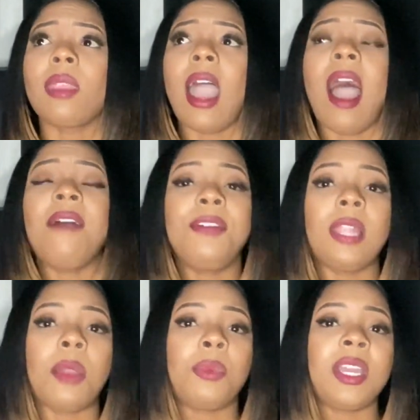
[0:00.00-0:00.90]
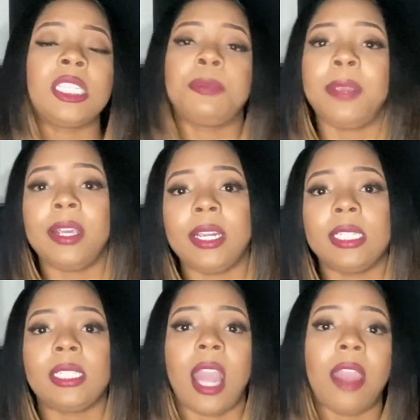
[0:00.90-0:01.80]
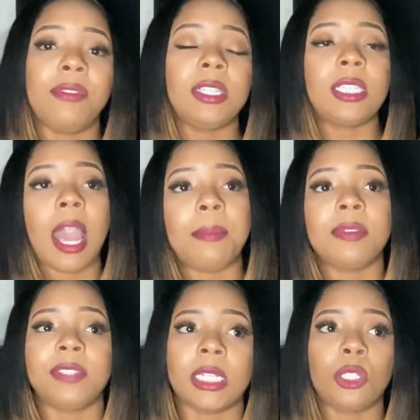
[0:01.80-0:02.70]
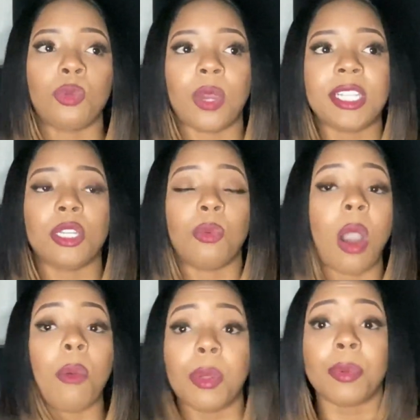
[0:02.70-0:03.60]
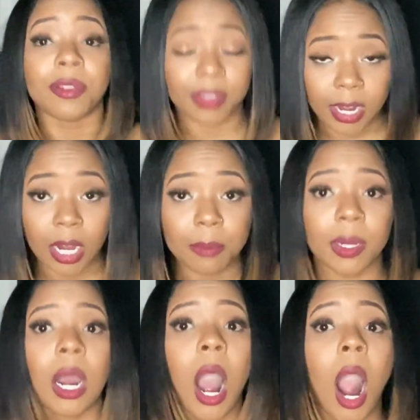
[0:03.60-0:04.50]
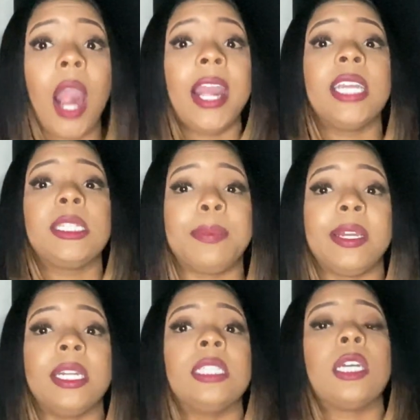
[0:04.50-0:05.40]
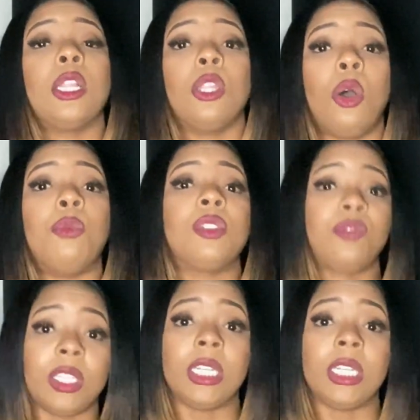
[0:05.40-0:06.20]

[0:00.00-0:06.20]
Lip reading: I feel like we experienced every type of situation while we were there, but our experience alone was really